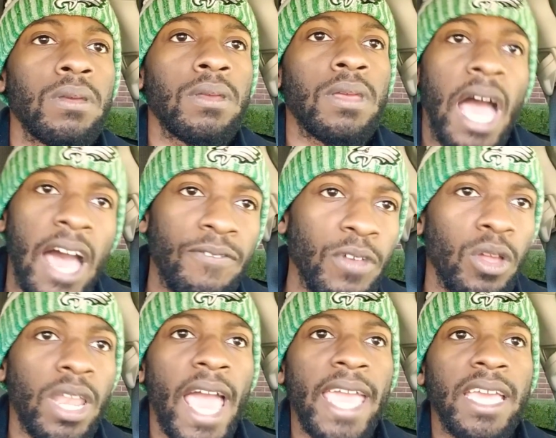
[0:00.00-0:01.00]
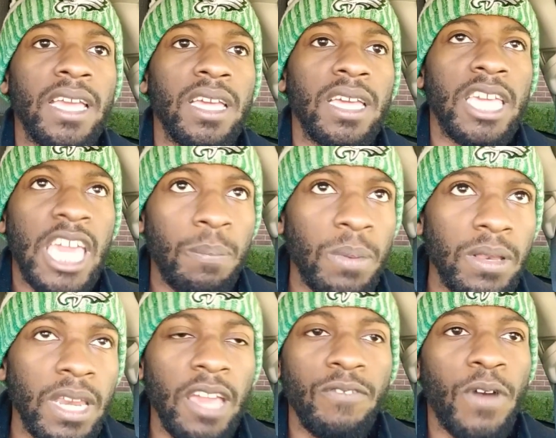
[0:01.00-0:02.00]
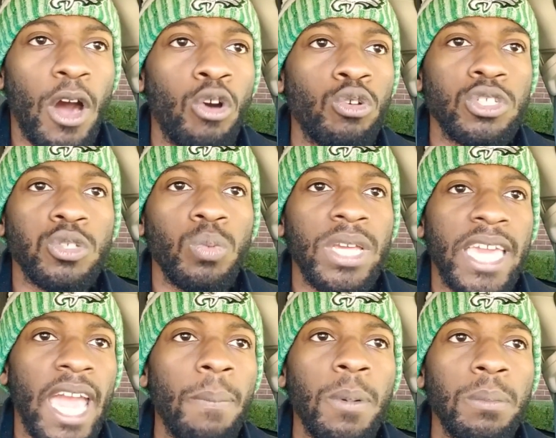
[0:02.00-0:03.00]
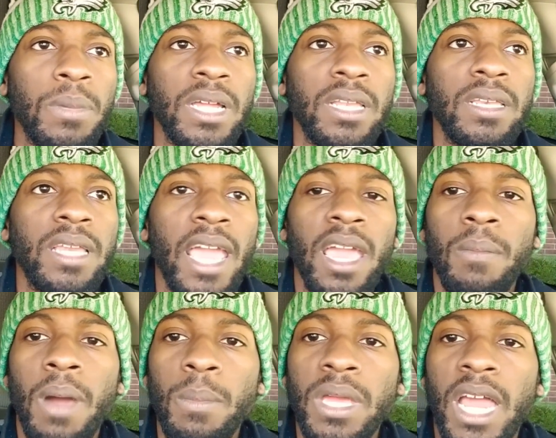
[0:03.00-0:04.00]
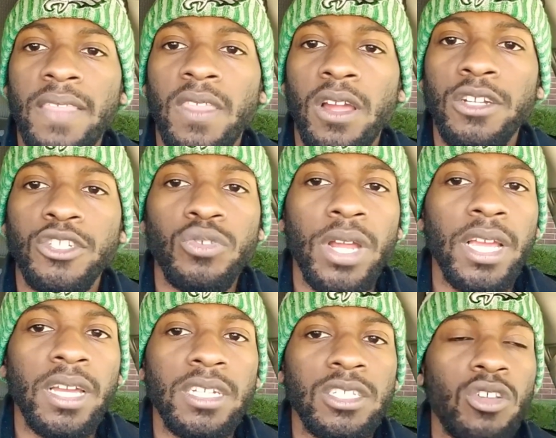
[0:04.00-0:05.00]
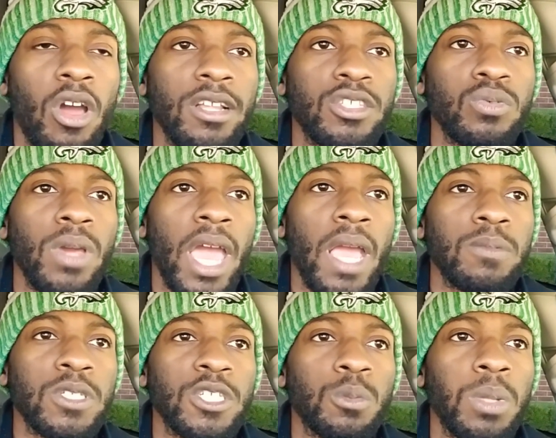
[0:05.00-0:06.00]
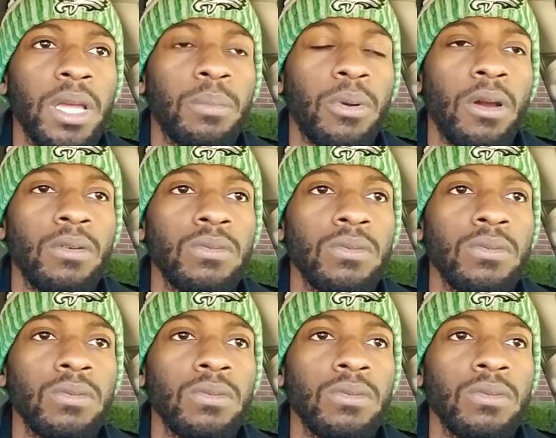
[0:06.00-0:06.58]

I feel like keeping Nick Foles, we kept him, but damn, I mean, our third string could have started 2 games and split, bro.